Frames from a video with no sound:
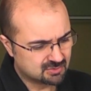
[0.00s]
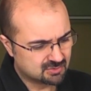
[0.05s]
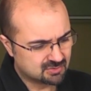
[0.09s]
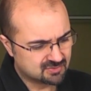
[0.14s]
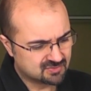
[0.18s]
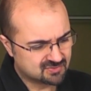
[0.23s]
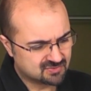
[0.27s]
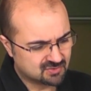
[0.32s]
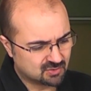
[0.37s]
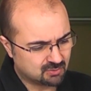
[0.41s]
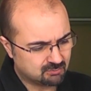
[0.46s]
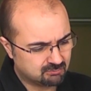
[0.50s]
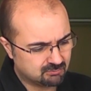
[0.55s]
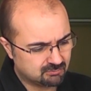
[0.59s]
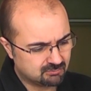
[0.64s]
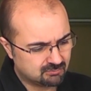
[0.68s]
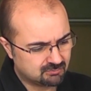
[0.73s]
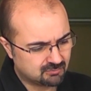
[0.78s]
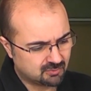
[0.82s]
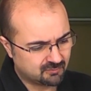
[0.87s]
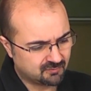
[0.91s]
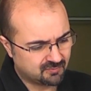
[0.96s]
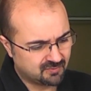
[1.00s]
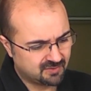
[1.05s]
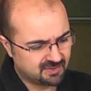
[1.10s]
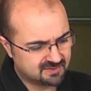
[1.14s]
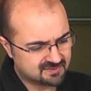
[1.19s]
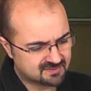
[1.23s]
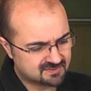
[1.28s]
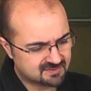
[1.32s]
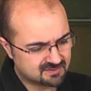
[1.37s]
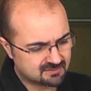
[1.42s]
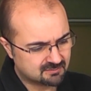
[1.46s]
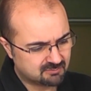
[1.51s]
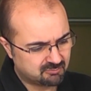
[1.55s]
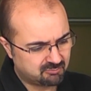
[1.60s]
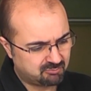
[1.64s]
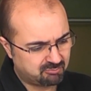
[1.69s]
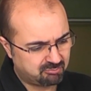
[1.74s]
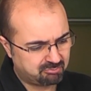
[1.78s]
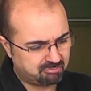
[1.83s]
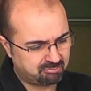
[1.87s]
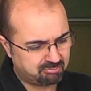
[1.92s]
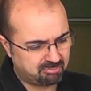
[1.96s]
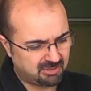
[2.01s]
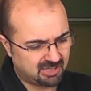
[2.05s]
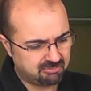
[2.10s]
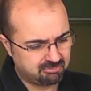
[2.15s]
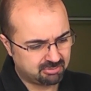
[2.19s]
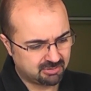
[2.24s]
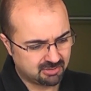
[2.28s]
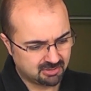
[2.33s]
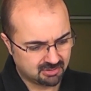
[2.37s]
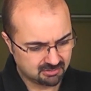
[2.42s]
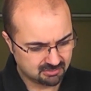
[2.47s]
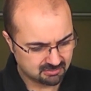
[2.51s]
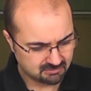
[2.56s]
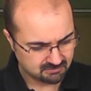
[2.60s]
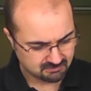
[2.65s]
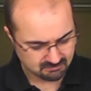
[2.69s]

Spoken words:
some of these paper